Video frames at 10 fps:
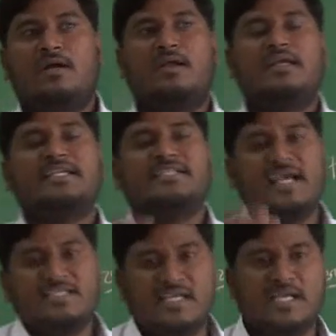
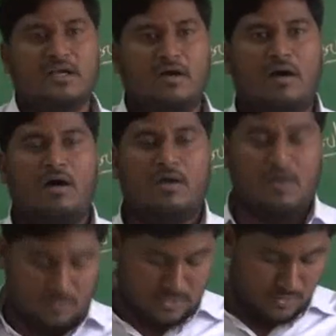criticizing,
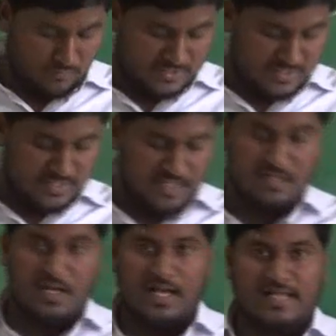or we say that